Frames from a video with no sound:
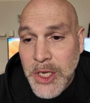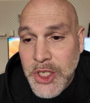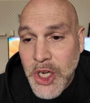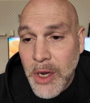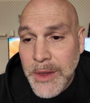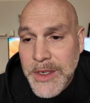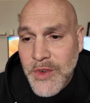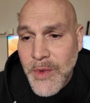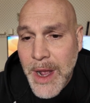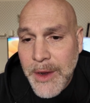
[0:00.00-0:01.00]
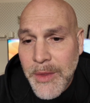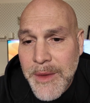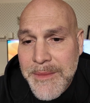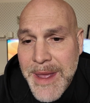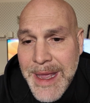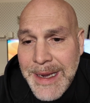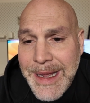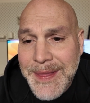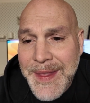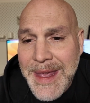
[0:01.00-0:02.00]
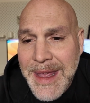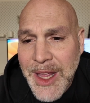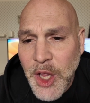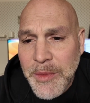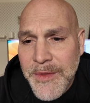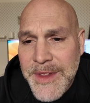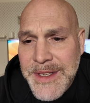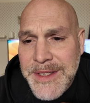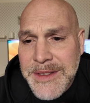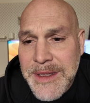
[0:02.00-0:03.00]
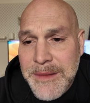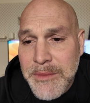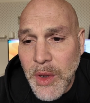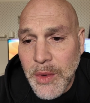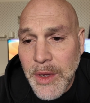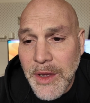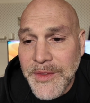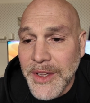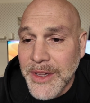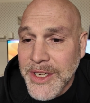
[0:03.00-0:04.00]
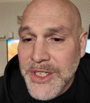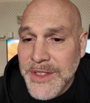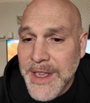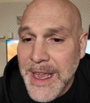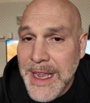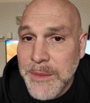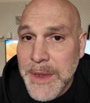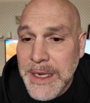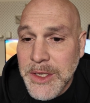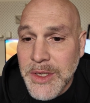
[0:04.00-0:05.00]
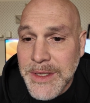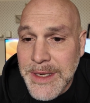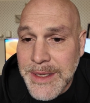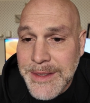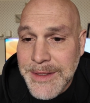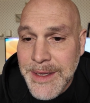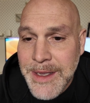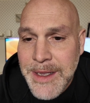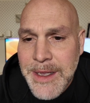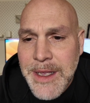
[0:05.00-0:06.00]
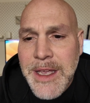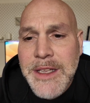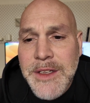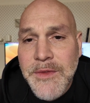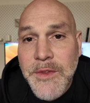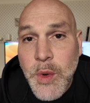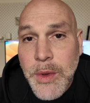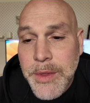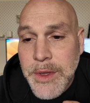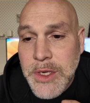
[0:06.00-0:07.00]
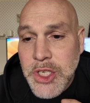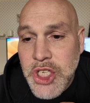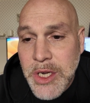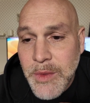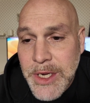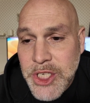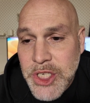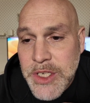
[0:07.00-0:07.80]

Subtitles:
Charlie Tornano, the man at the helm of this steamboat of delicious handmade goodness, is a fourth generation